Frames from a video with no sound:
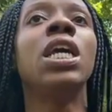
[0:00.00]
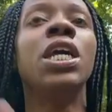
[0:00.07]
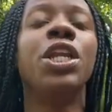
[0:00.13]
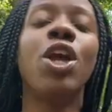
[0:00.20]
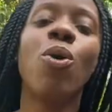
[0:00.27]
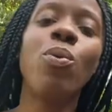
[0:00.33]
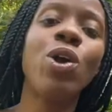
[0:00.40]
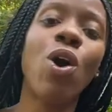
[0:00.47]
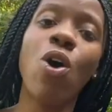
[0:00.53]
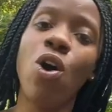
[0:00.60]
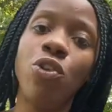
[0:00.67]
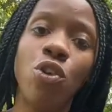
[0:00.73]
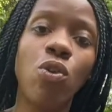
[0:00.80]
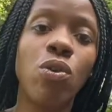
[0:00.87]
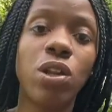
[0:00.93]
Now, we all
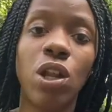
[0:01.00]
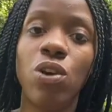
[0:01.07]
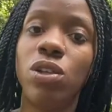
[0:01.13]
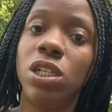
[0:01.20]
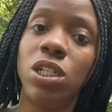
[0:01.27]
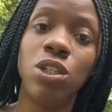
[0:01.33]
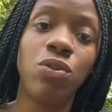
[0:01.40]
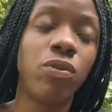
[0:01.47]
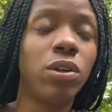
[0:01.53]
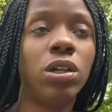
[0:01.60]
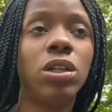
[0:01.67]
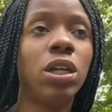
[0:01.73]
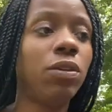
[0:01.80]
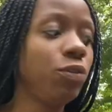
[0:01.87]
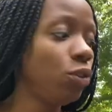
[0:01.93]
know cloning is real.
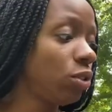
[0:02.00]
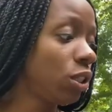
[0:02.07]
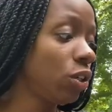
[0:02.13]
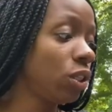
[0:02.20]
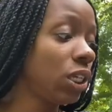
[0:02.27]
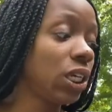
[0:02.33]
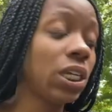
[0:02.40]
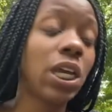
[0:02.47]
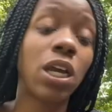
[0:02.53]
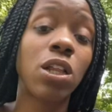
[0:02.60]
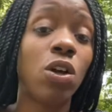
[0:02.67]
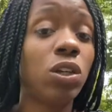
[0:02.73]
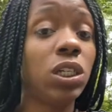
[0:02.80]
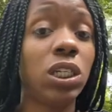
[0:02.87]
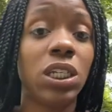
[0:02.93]
Now, if you're still thinking that
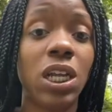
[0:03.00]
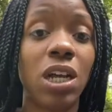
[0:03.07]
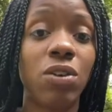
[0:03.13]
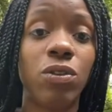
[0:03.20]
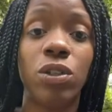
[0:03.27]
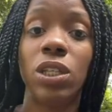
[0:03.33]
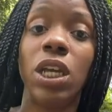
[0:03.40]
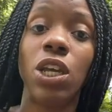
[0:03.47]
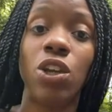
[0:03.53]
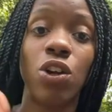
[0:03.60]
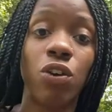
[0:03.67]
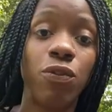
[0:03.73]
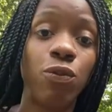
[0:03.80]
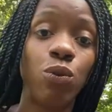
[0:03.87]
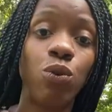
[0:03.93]
cloning is not a real thing, you're a
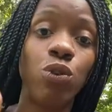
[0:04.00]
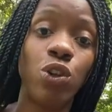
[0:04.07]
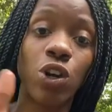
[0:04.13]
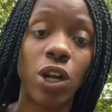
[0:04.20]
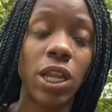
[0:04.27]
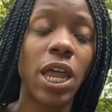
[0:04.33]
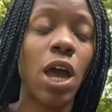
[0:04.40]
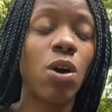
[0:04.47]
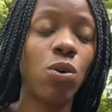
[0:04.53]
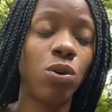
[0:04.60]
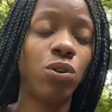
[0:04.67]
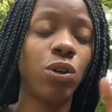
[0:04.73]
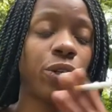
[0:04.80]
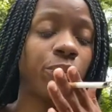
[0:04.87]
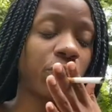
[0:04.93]
fool, you're a clown. Hold
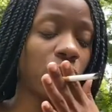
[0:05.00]
on.